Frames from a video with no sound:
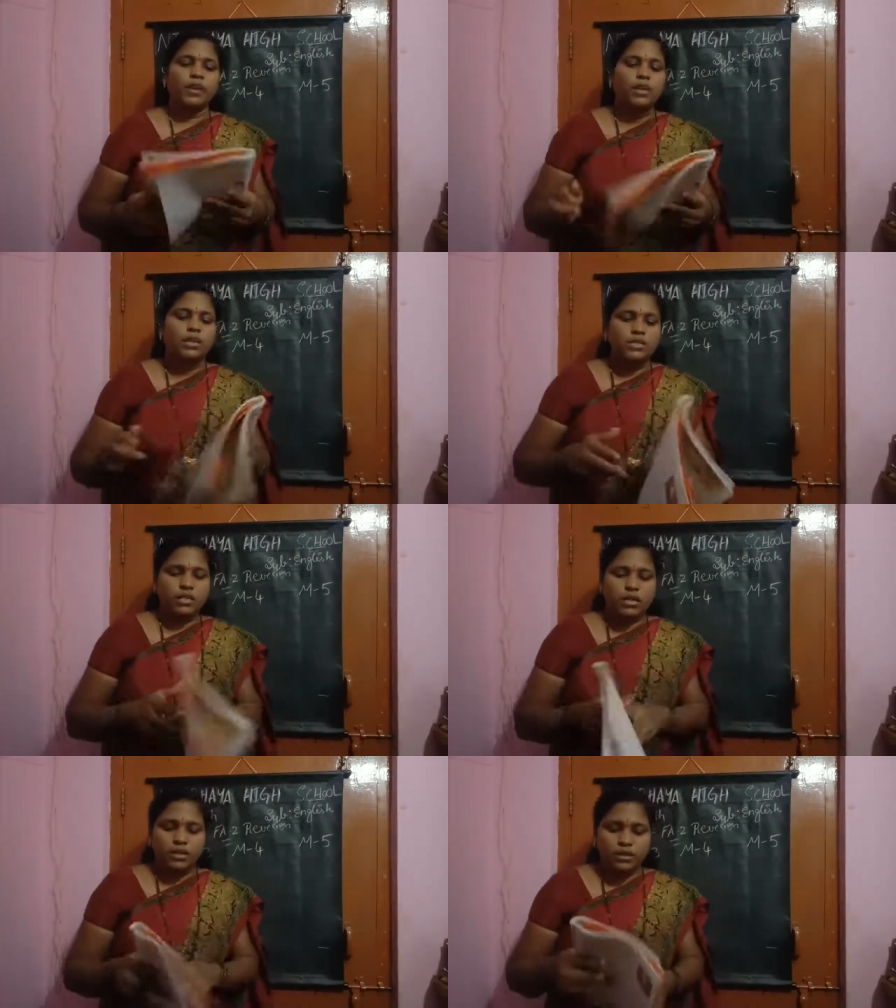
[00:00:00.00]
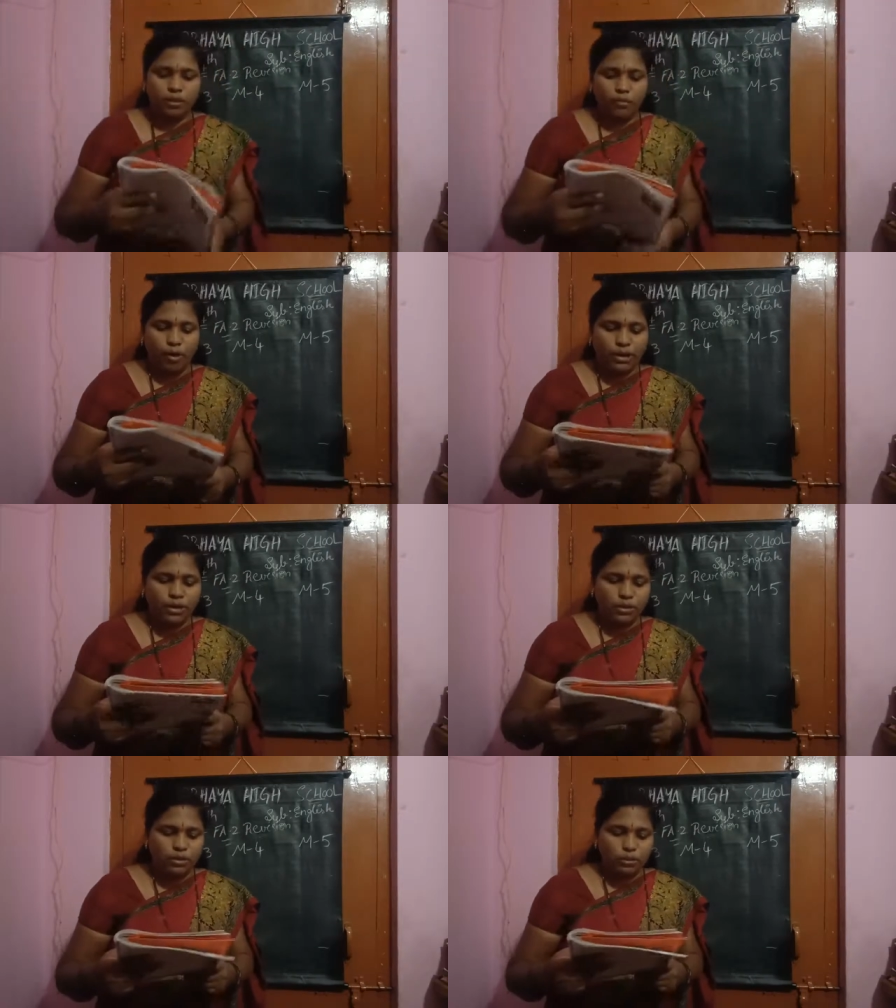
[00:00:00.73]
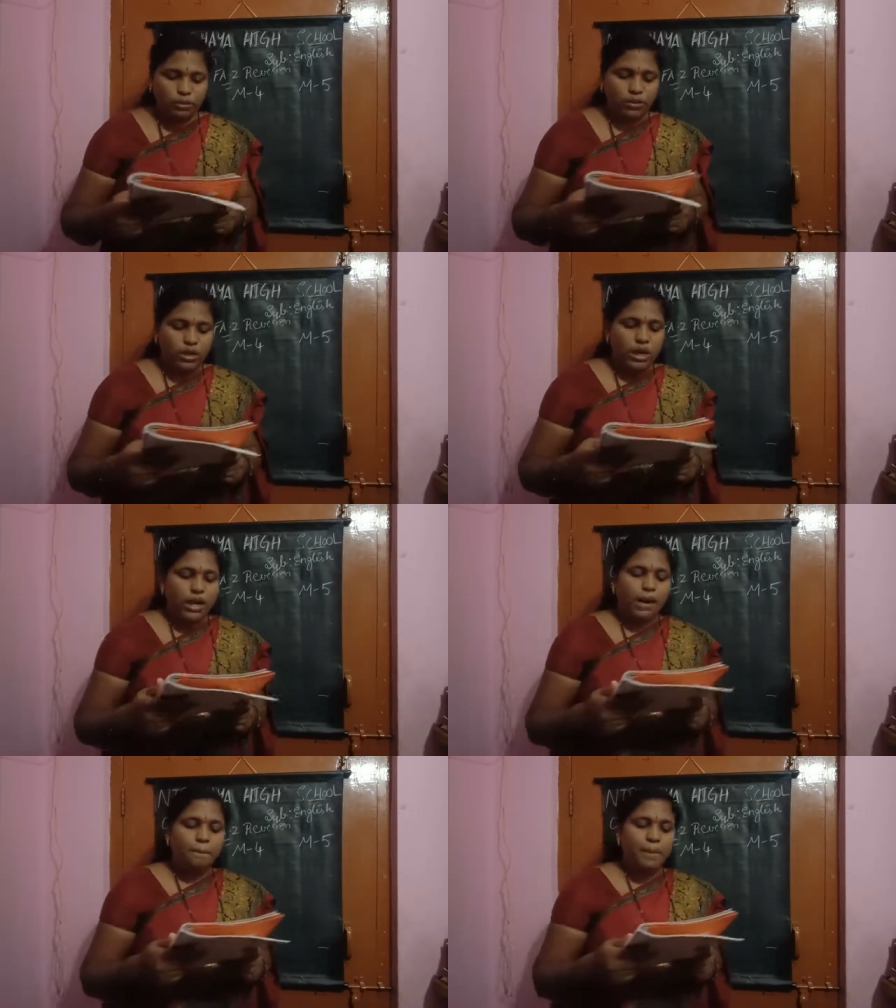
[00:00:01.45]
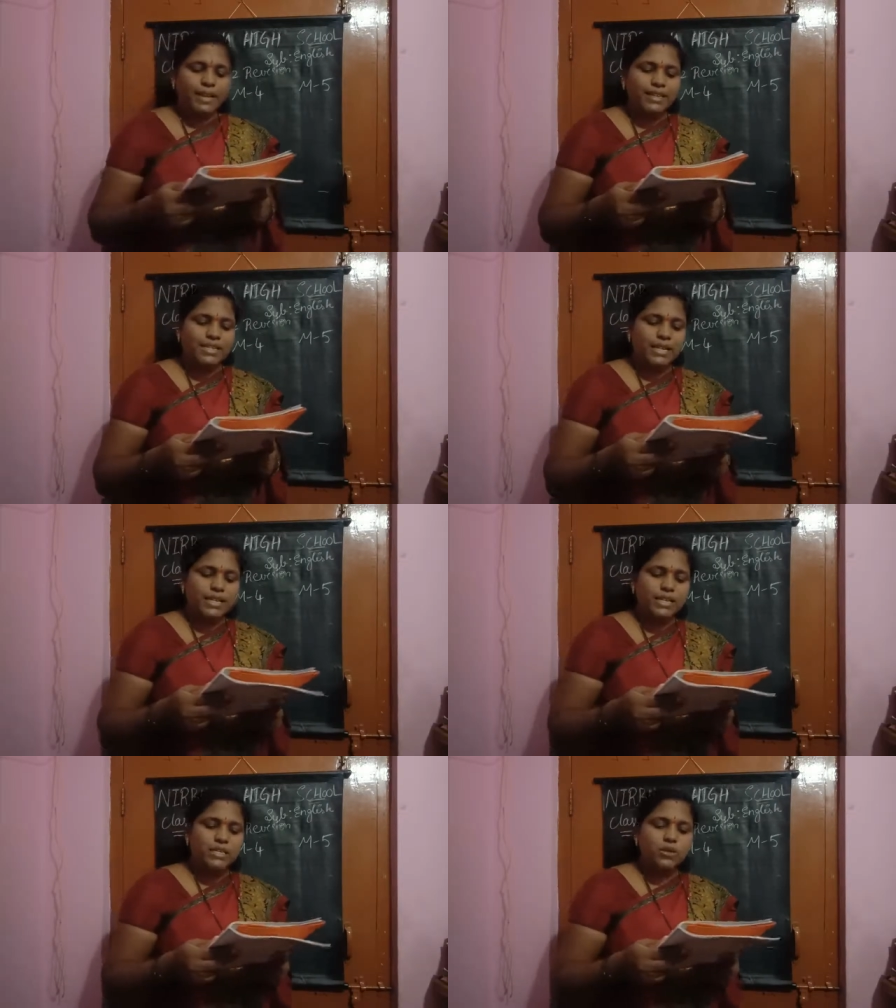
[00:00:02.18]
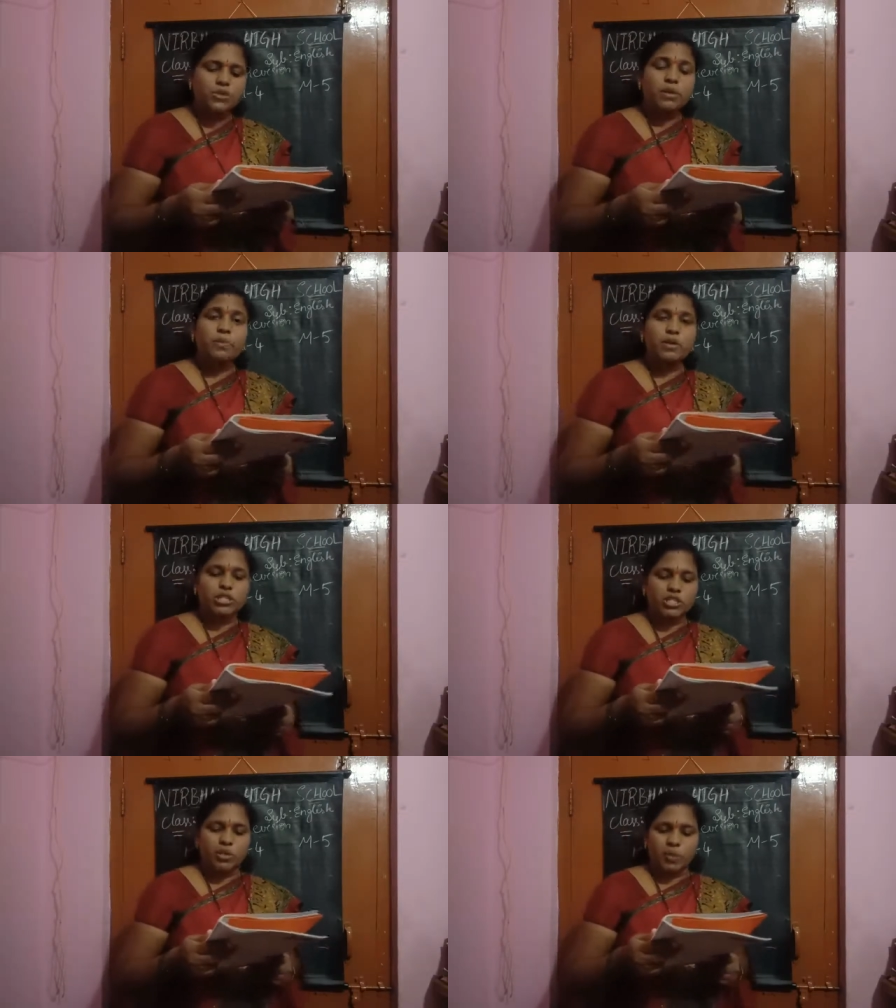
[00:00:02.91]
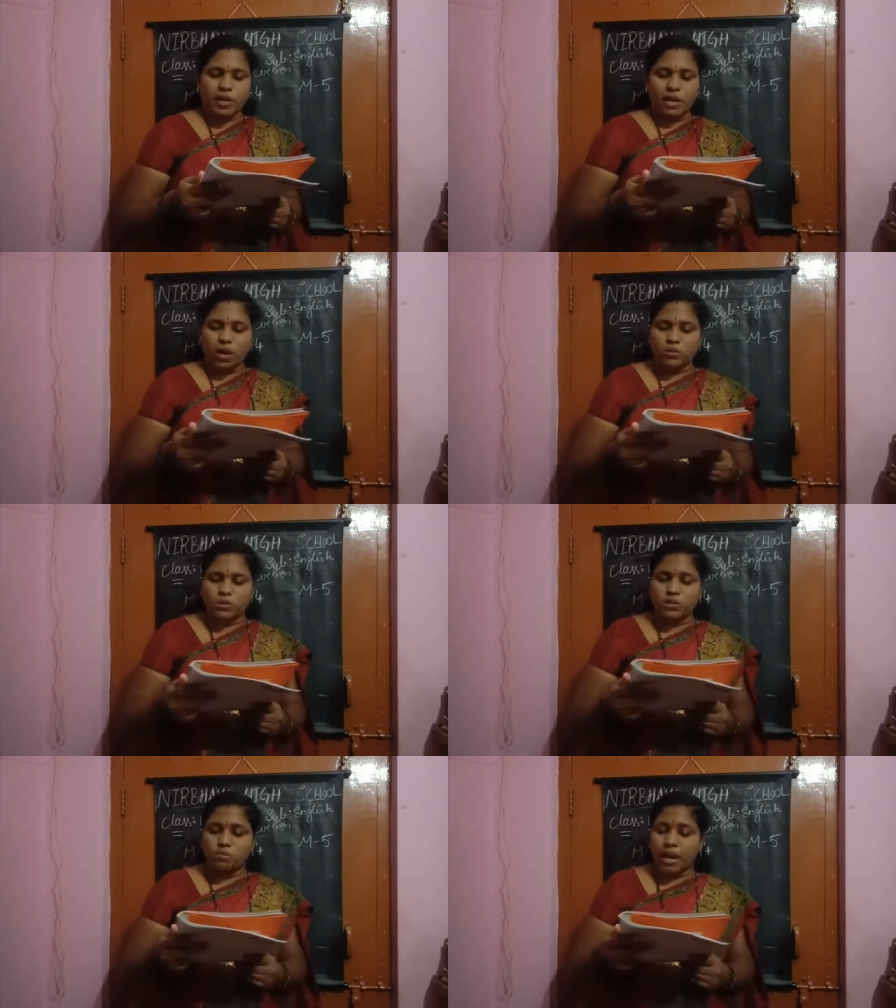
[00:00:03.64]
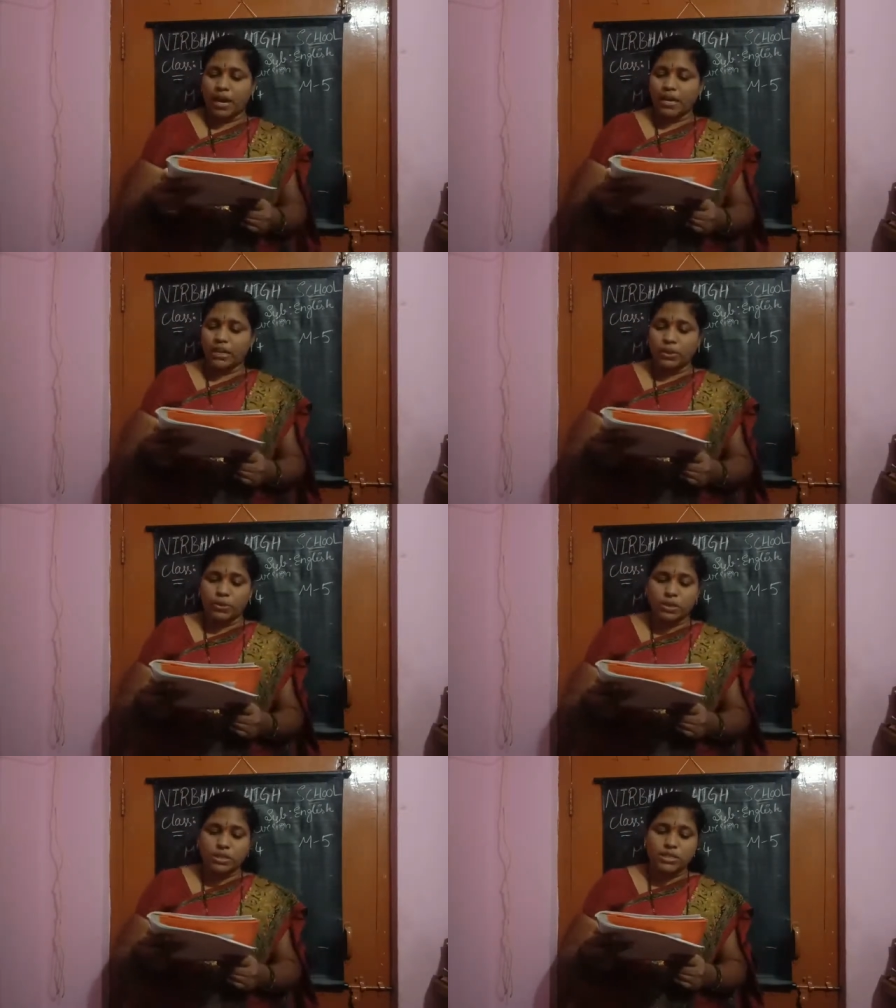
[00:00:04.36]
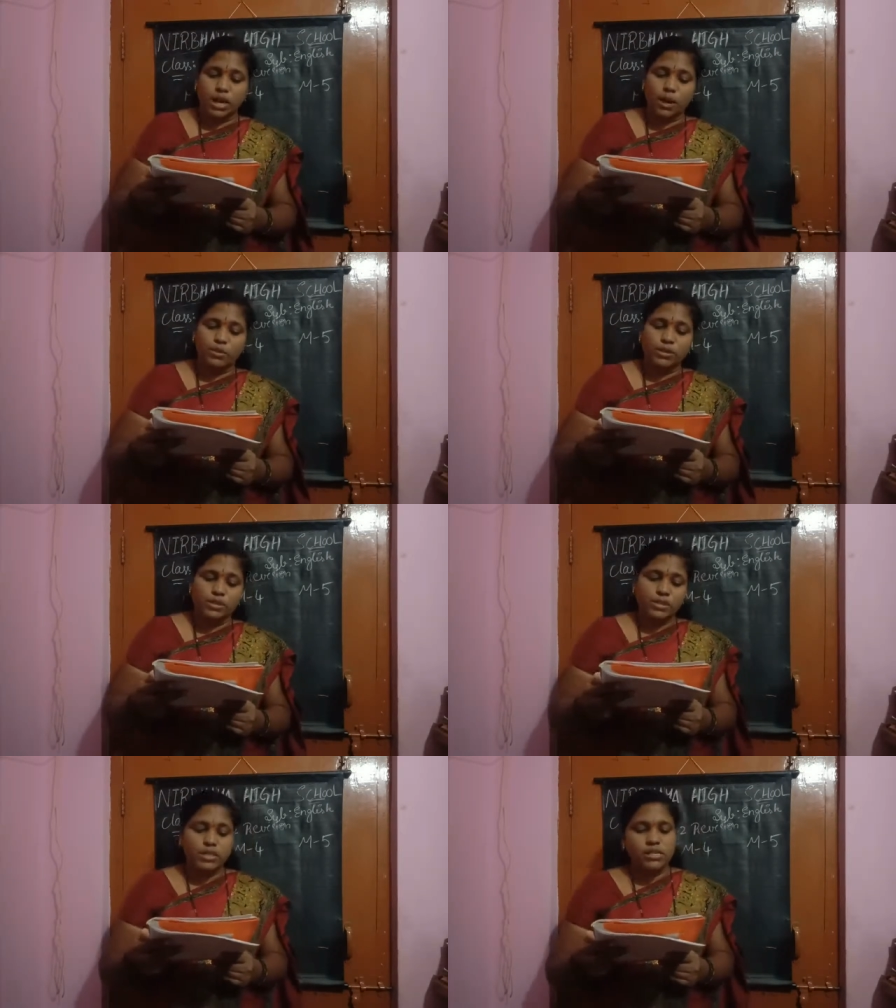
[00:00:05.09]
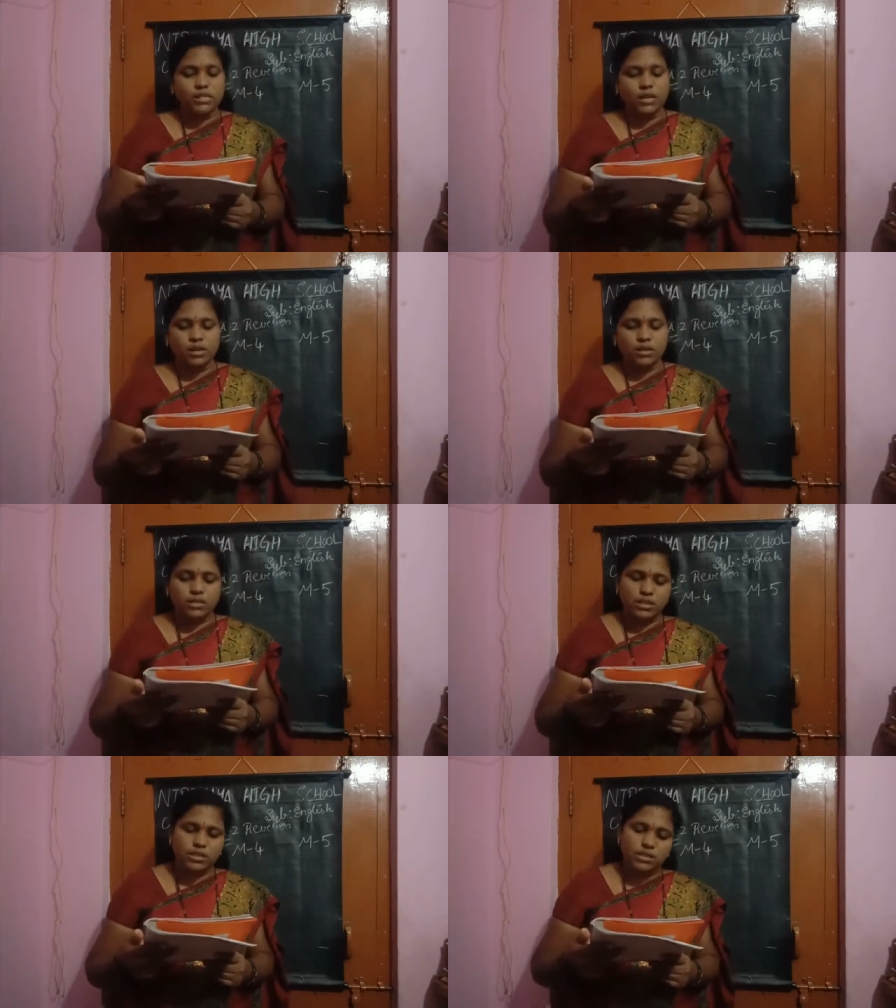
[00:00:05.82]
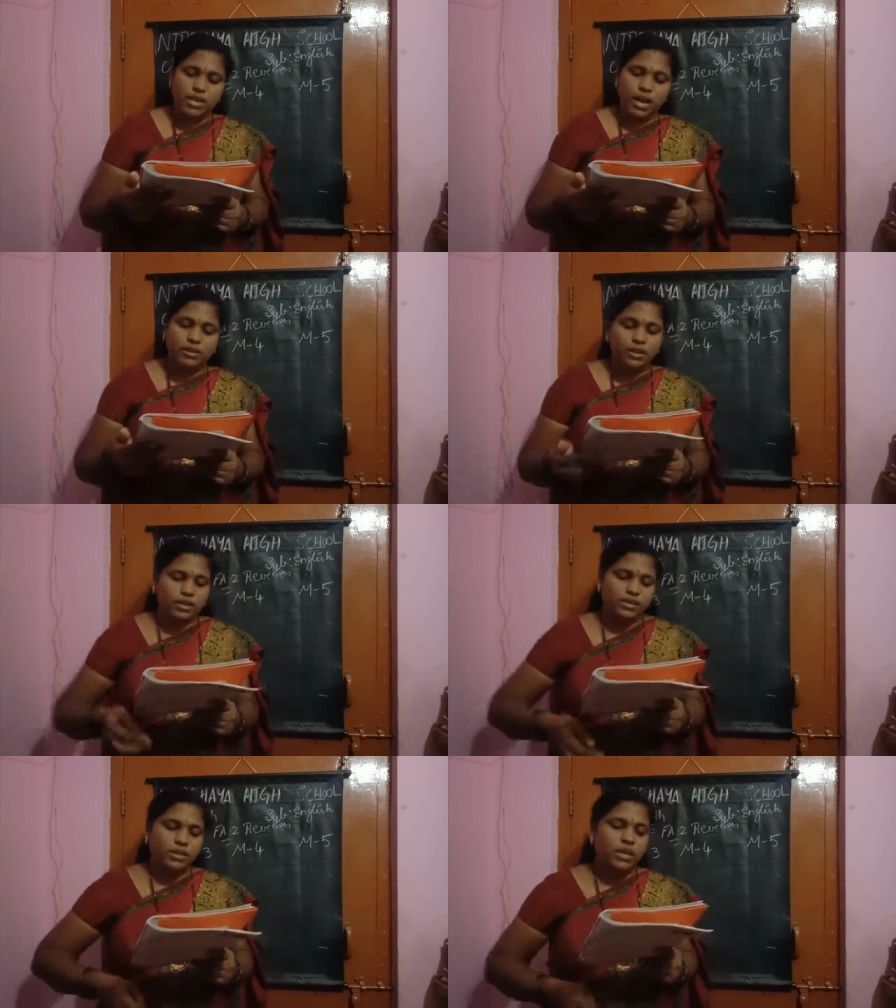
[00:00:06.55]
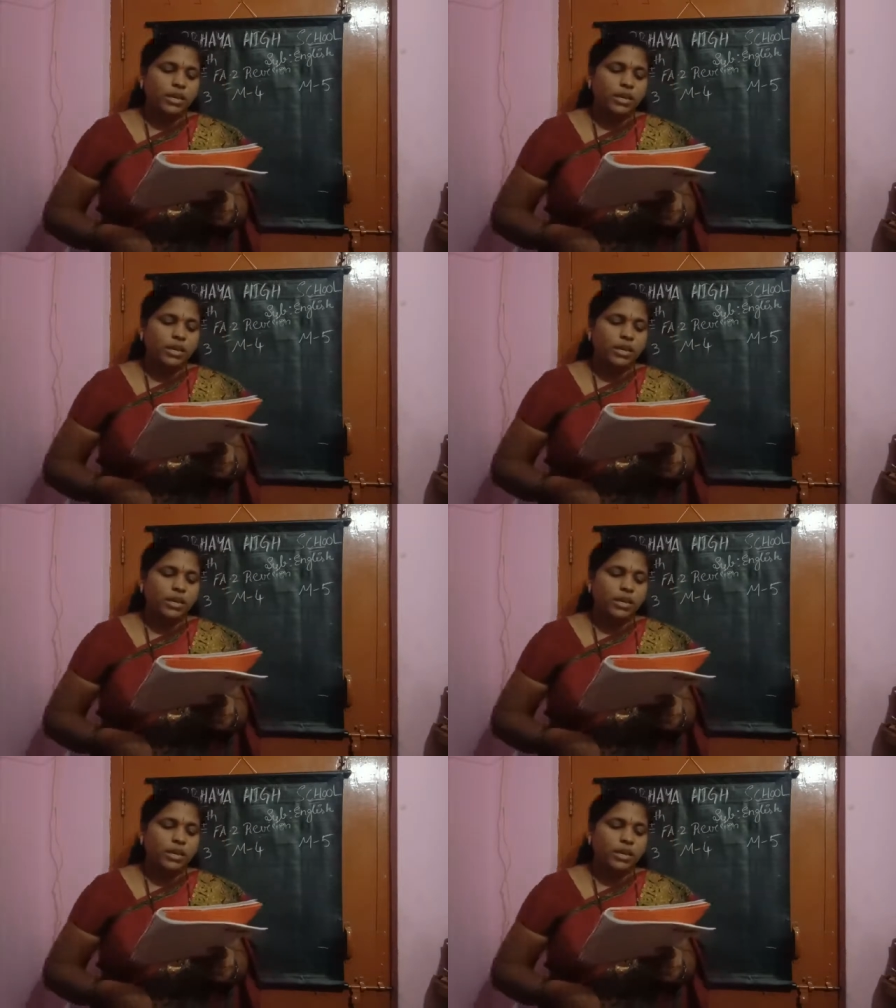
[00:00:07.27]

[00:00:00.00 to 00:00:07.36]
See here 3.2. Complete the sentence using possessive pronouns. Mine, yours, ours, his, hers, its, that, this.